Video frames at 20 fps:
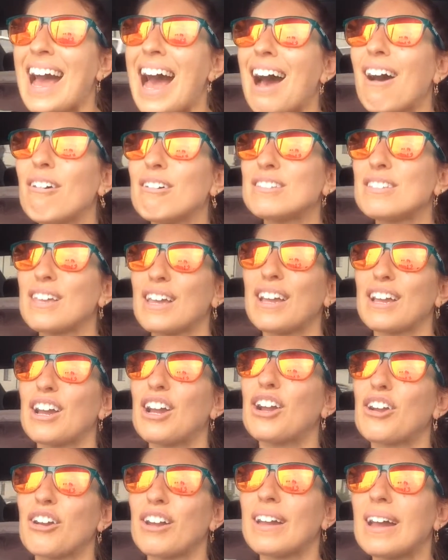Now it's like a
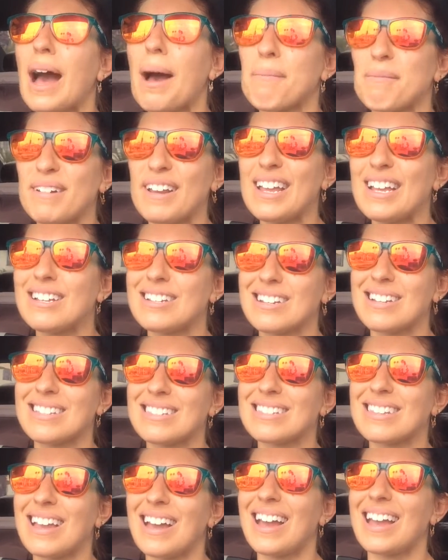great
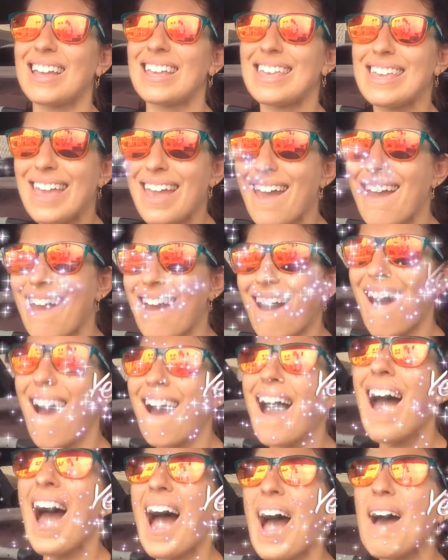combination. It's like, yeah,
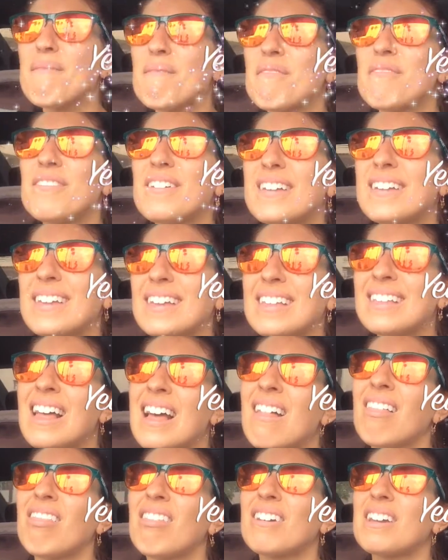I'm a vegan,
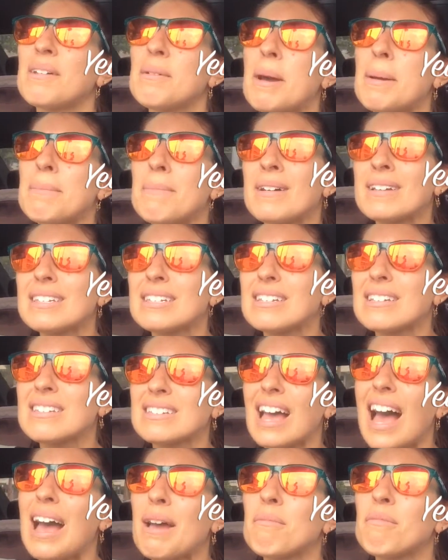look at my
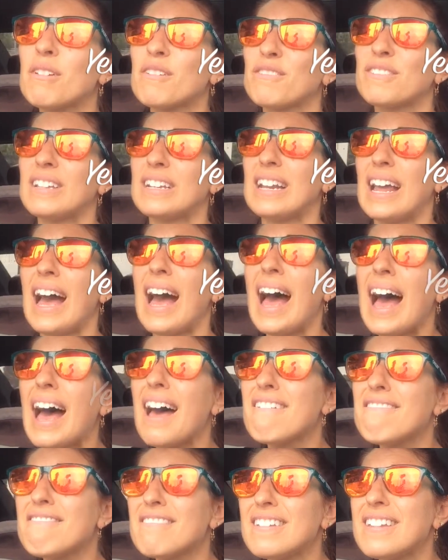muscles, I'm lifting
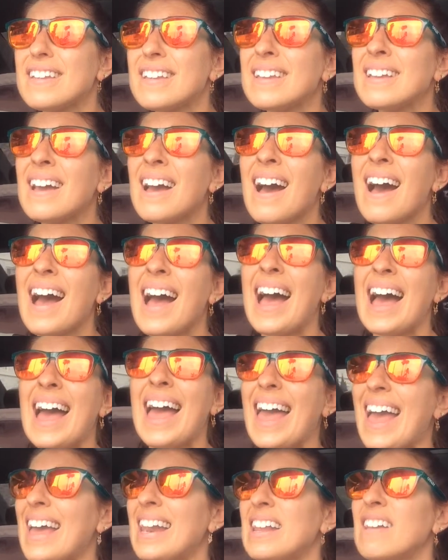heavy,
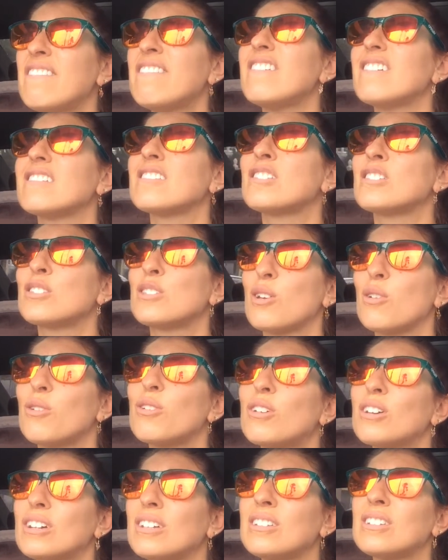and it feels
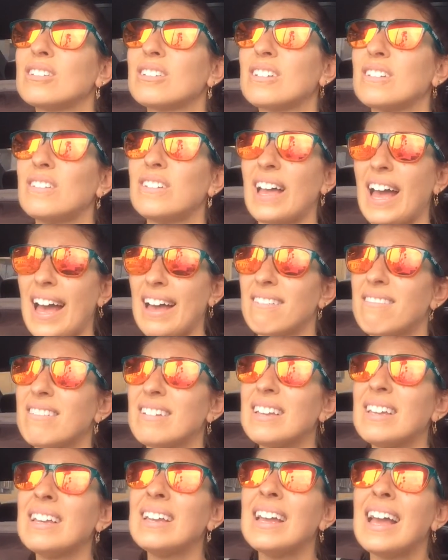so good to lift
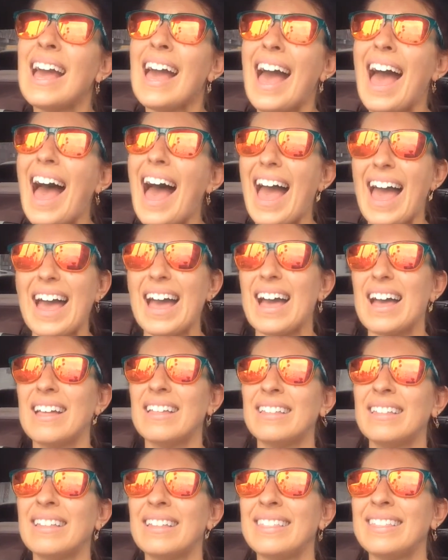heavy.
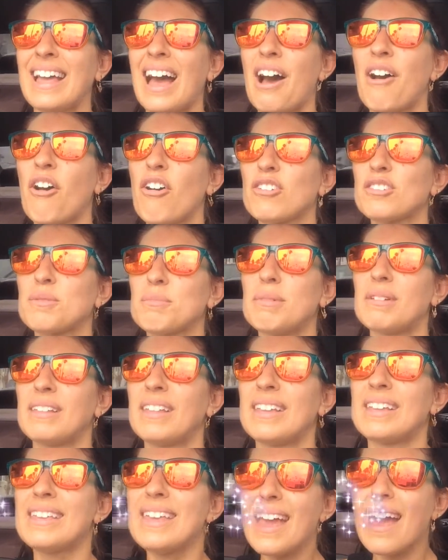And now also be
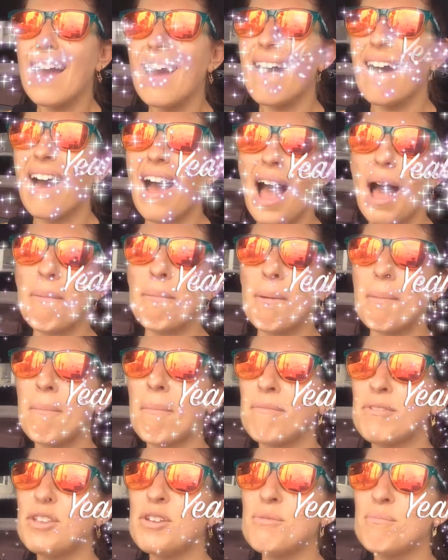like, yeah, I'm a
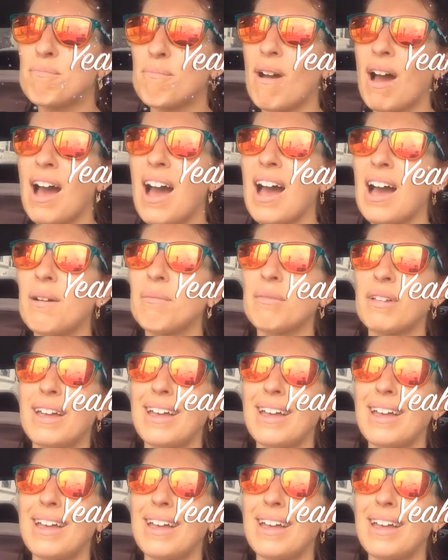new mom.